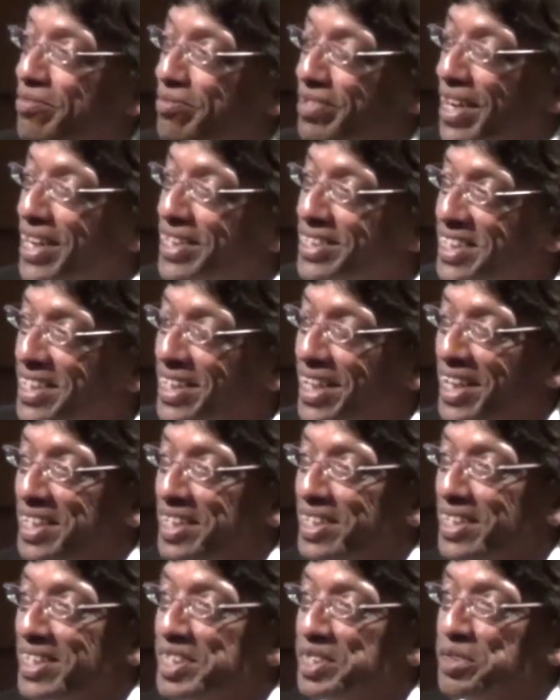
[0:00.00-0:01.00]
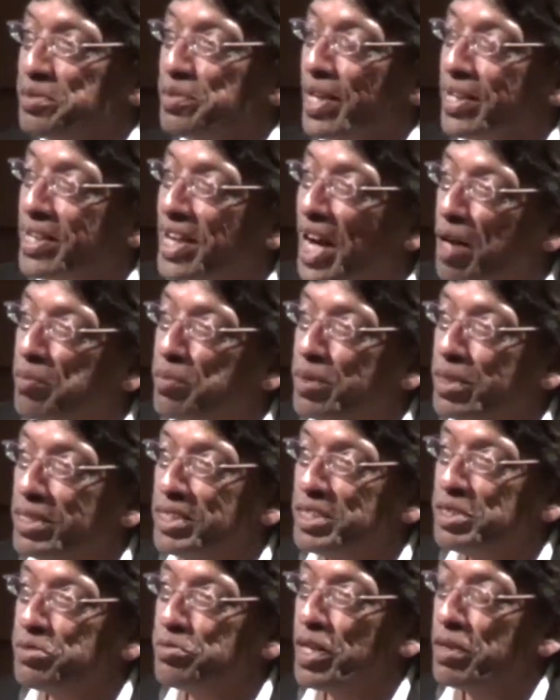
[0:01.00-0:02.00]
We are Sinhalese, we are
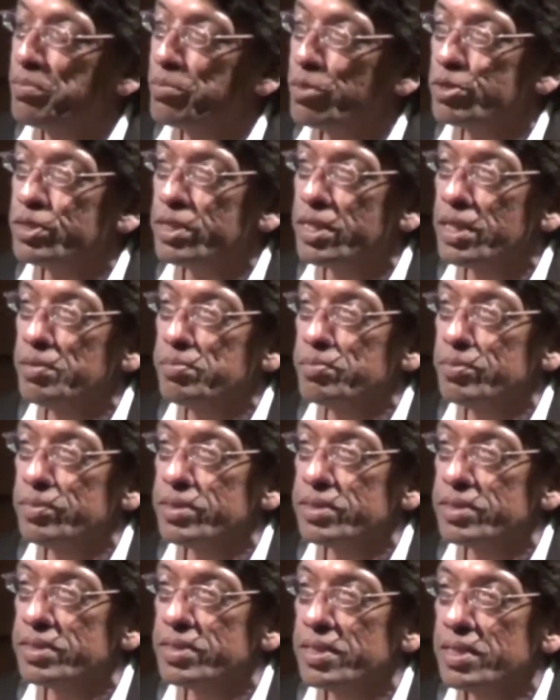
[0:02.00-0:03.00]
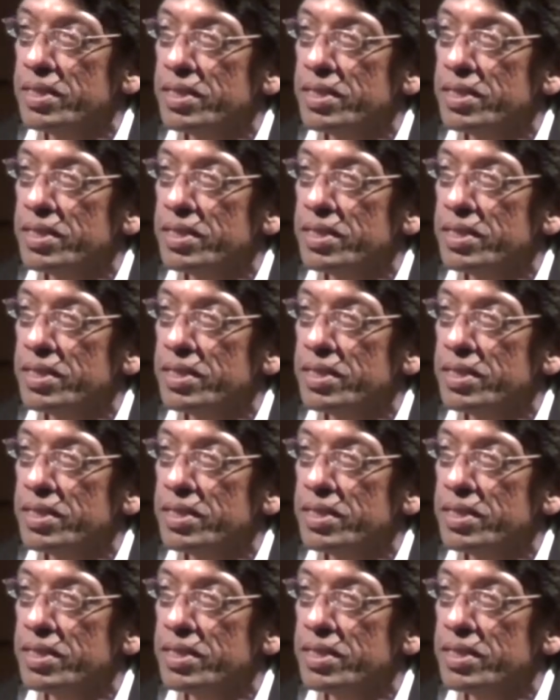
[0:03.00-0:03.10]
Tamils, we are Muslims,